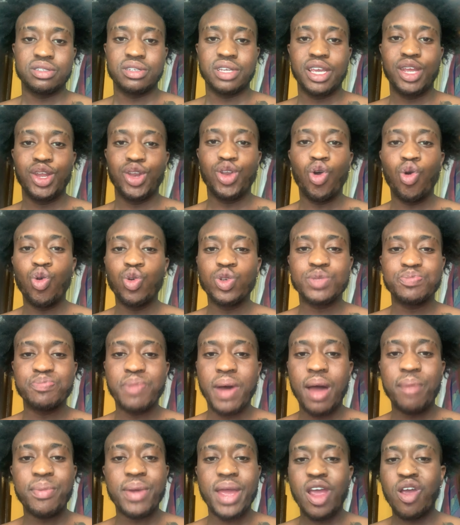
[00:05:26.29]
He knows
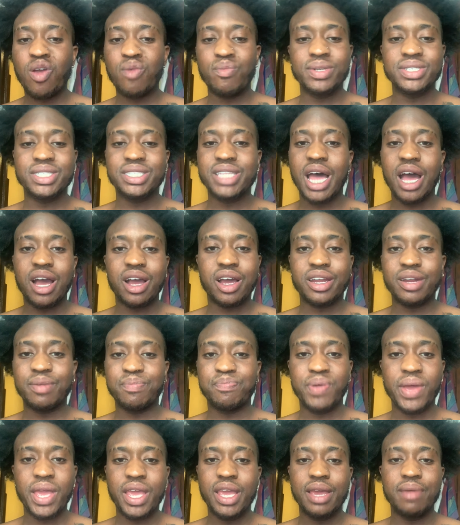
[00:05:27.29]
Bob Arum is not going to
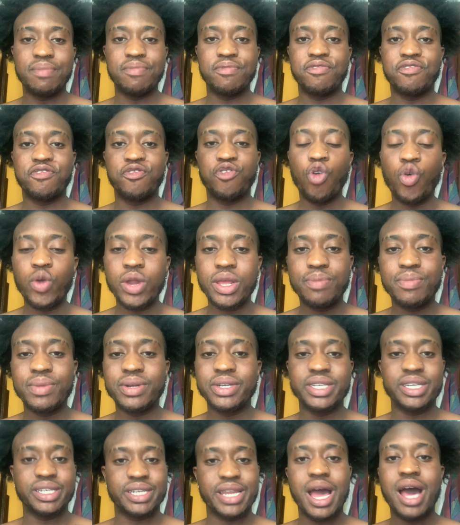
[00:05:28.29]
pay him $40
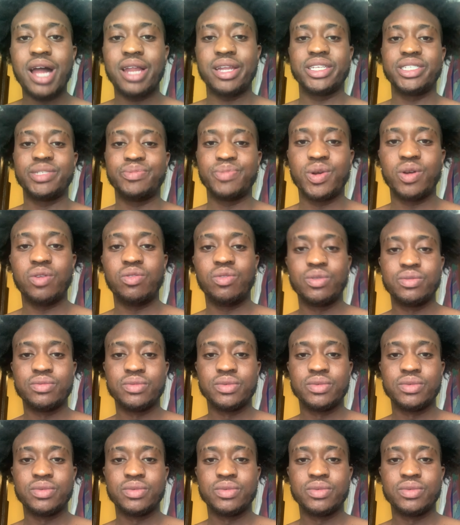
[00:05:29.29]
million, bro.